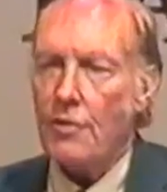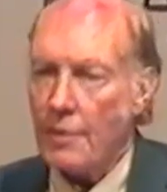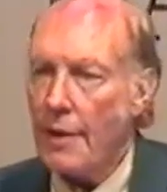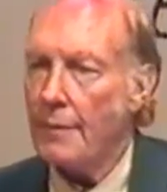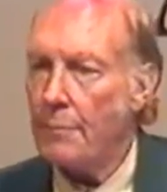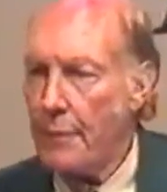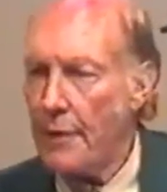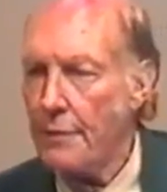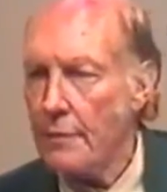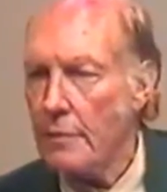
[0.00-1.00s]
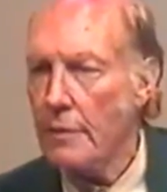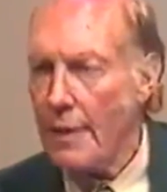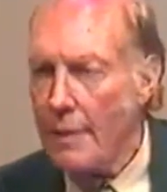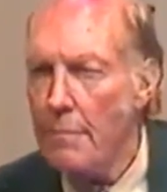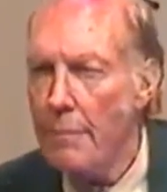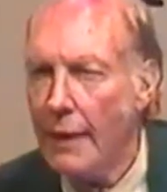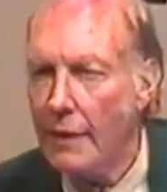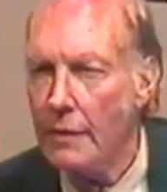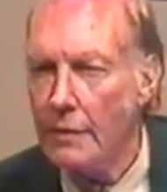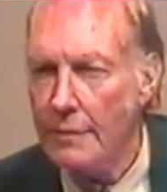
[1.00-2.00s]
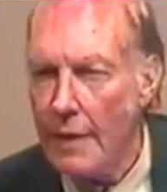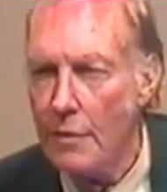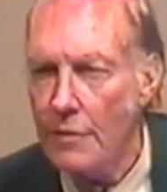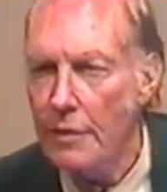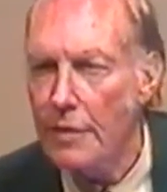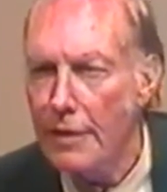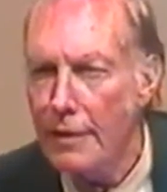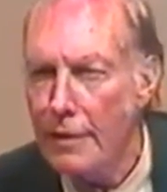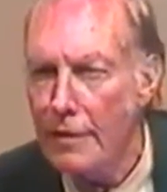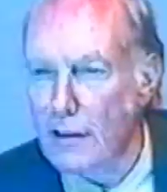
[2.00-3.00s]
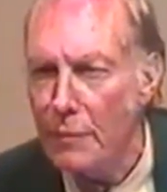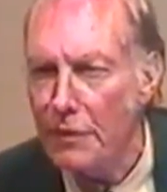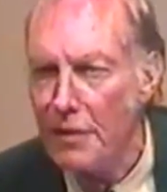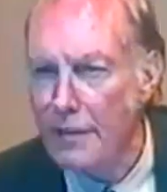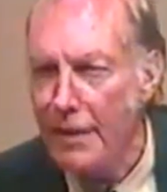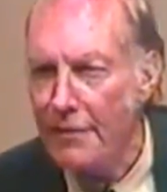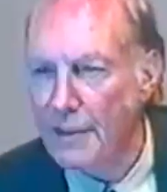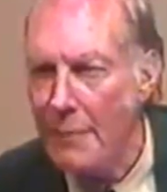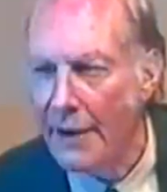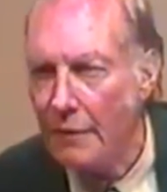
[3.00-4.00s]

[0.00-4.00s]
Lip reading: say to Brussels, come back in 1,000 years and we'll discuss the matter